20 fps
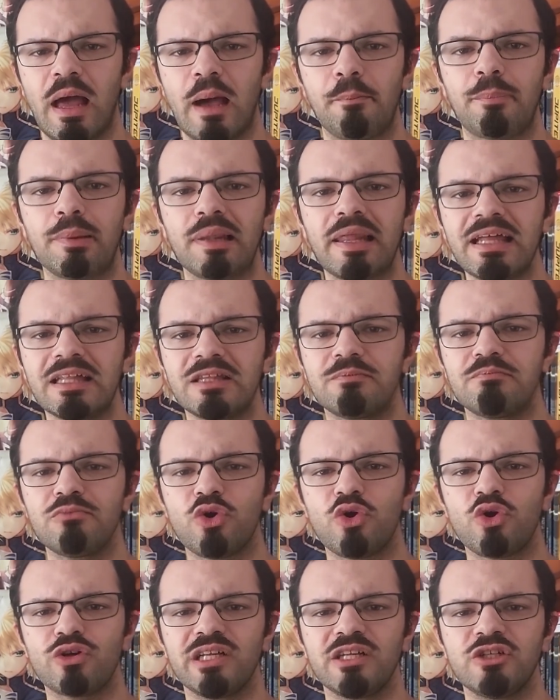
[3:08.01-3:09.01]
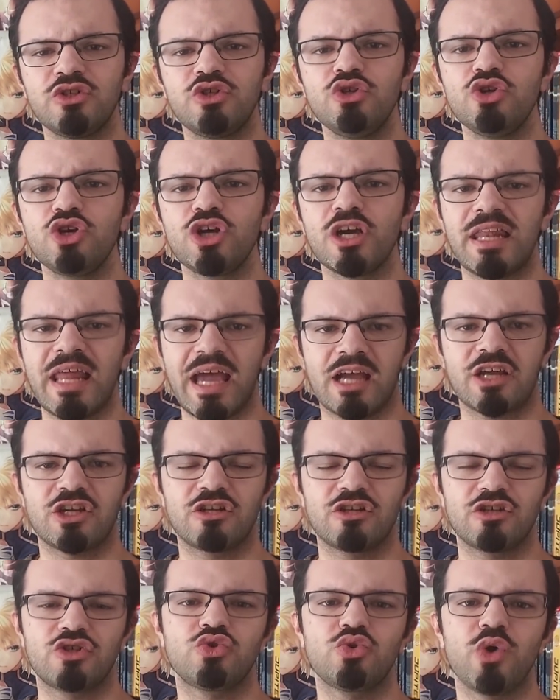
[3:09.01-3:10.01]
Plant more than 2
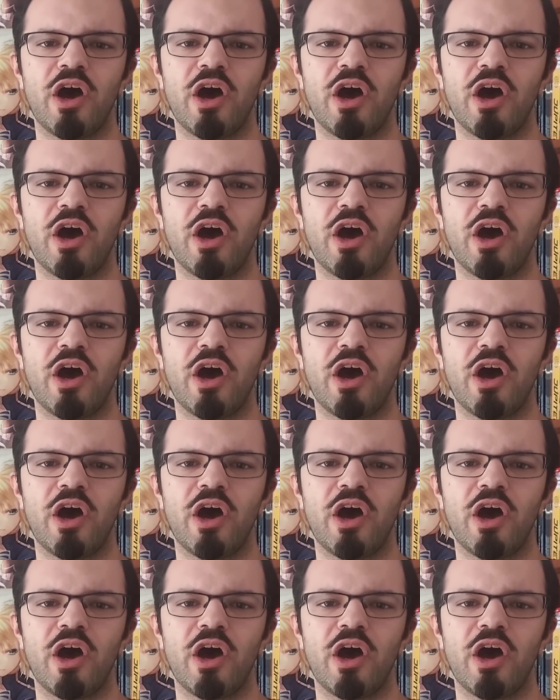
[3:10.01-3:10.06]
connections to